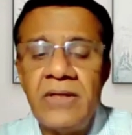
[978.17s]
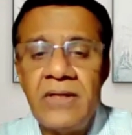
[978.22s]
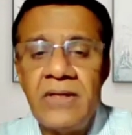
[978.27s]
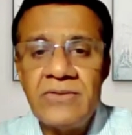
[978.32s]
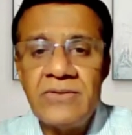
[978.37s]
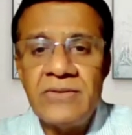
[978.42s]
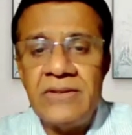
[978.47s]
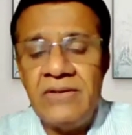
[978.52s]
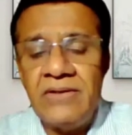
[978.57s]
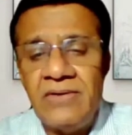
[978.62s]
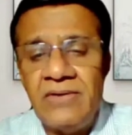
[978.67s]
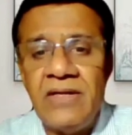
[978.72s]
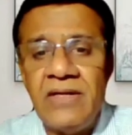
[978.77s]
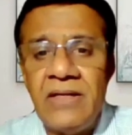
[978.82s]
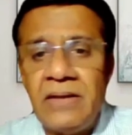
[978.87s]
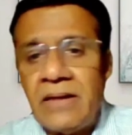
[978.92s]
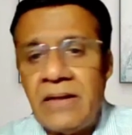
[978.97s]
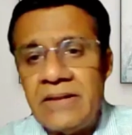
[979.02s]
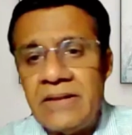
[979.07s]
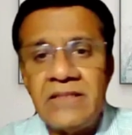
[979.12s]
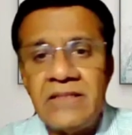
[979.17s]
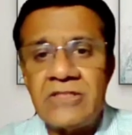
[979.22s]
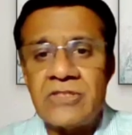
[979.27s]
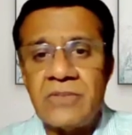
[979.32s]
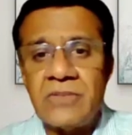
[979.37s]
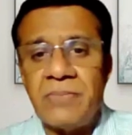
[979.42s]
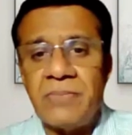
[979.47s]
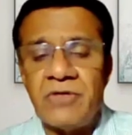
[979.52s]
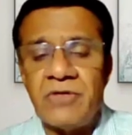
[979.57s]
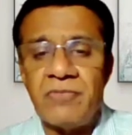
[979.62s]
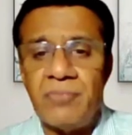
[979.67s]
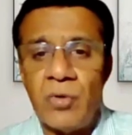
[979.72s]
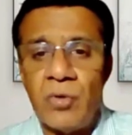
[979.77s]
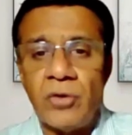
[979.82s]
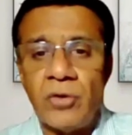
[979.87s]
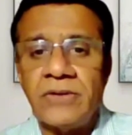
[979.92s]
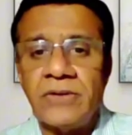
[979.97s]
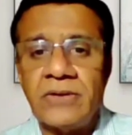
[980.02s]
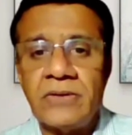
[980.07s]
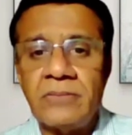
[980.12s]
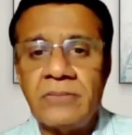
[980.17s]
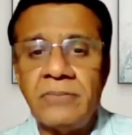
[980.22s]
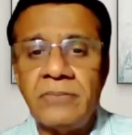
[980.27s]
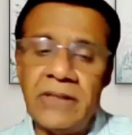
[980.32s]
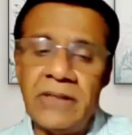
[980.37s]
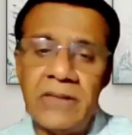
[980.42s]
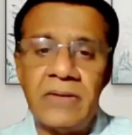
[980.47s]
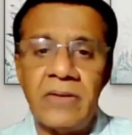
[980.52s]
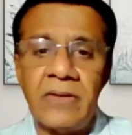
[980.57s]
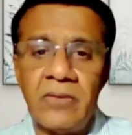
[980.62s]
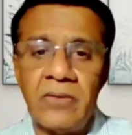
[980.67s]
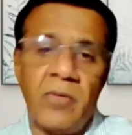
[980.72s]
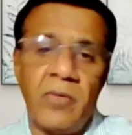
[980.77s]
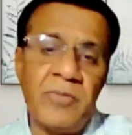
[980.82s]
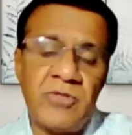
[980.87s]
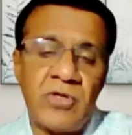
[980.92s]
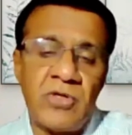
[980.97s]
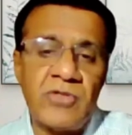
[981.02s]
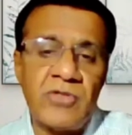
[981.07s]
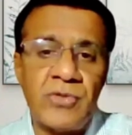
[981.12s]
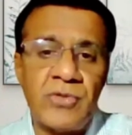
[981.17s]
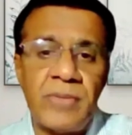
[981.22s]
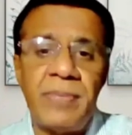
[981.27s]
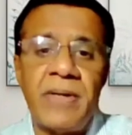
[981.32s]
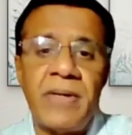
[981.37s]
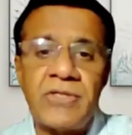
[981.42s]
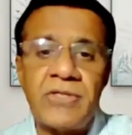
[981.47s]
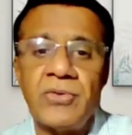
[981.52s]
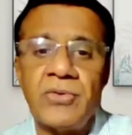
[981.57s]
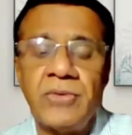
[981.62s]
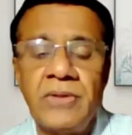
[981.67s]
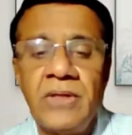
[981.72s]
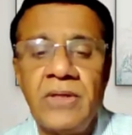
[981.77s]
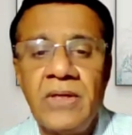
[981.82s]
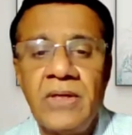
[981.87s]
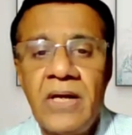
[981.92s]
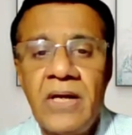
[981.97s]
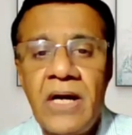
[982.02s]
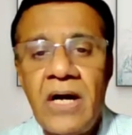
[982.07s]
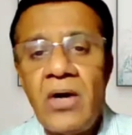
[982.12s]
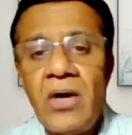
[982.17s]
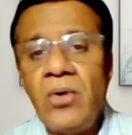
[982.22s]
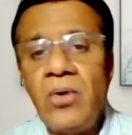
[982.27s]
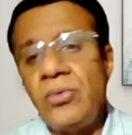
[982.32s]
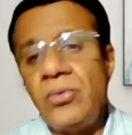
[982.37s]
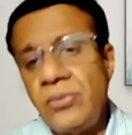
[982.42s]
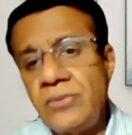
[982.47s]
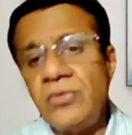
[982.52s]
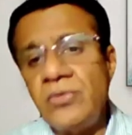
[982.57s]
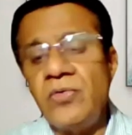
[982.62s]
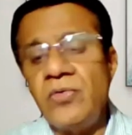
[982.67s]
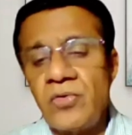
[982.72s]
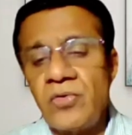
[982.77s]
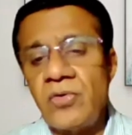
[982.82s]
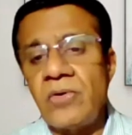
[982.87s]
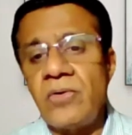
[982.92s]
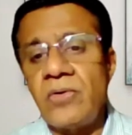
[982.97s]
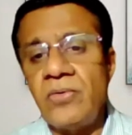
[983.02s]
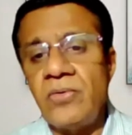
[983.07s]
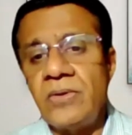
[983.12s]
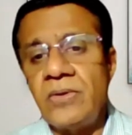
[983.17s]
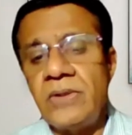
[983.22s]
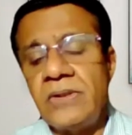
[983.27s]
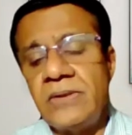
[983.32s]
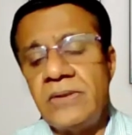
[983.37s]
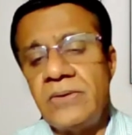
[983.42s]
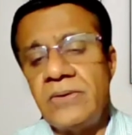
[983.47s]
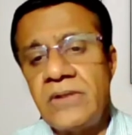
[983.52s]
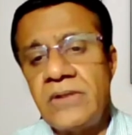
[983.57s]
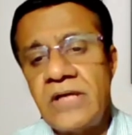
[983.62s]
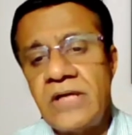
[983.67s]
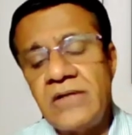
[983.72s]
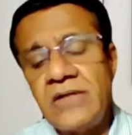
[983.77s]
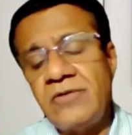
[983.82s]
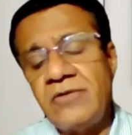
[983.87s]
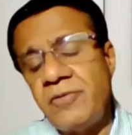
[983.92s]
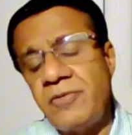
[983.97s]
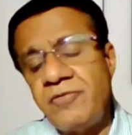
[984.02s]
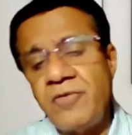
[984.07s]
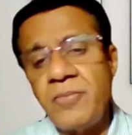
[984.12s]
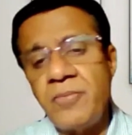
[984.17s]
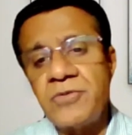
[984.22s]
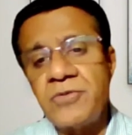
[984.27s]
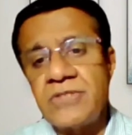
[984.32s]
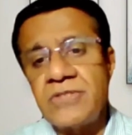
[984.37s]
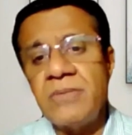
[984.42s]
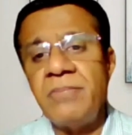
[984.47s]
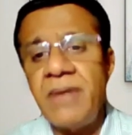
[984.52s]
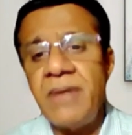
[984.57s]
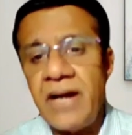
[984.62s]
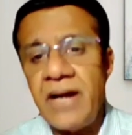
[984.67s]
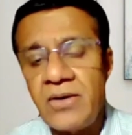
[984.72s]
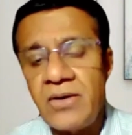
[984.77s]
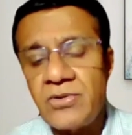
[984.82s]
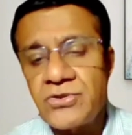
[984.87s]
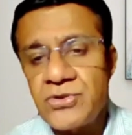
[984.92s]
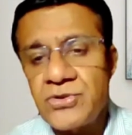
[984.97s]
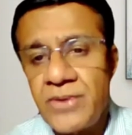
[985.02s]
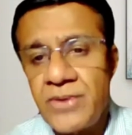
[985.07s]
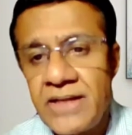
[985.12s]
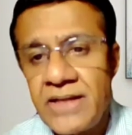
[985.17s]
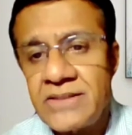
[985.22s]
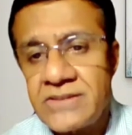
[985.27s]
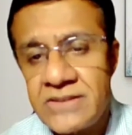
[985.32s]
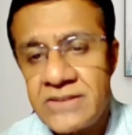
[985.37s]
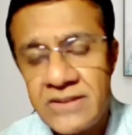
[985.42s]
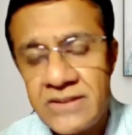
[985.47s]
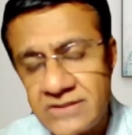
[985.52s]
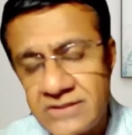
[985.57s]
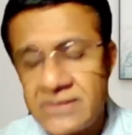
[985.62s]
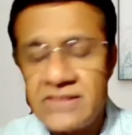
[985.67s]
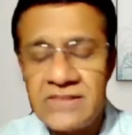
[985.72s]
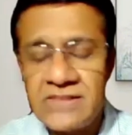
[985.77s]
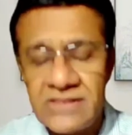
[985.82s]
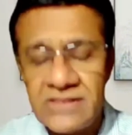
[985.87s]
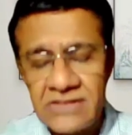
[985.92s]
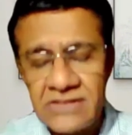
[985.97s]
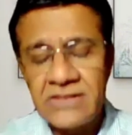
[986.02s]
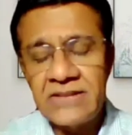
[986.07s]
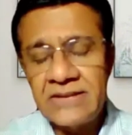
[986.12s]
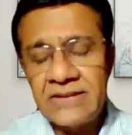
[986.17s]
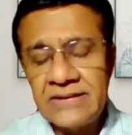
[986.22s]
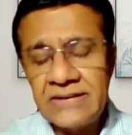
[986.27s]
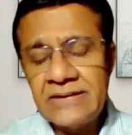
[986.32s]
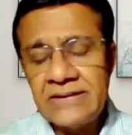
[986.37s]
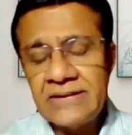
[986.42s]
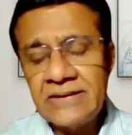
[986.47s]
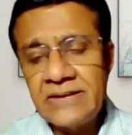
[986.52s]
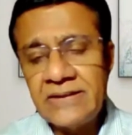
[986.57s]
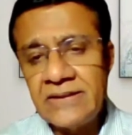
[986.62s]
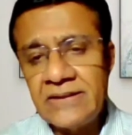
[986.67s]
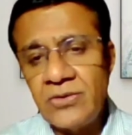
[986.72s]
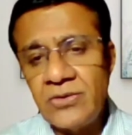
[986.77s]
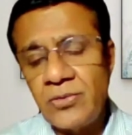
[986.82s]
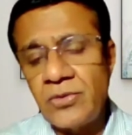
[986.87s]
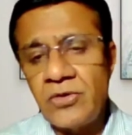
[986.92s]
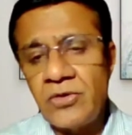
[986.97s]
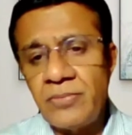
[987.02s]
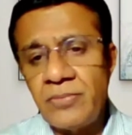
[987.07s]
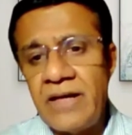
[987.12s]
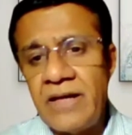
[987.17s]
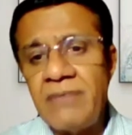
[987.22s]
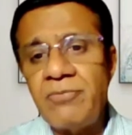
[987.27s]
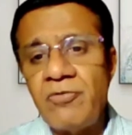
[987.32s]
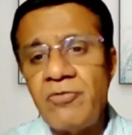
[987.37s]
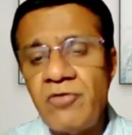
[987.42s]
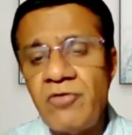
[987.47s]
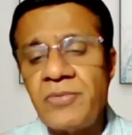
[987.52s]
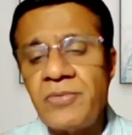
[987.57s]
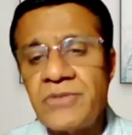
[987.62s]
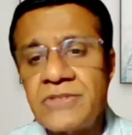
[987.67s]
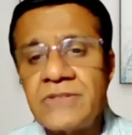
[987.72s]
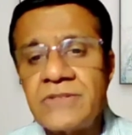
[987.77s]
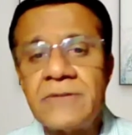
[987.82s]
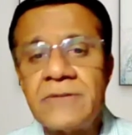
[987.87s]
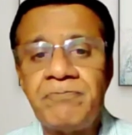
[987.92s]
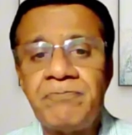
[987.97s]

So at the end of the day, I think it's a bit of both, but it obviously also depends on how the overall, the kind of performance the brand also has is the overall brand performance.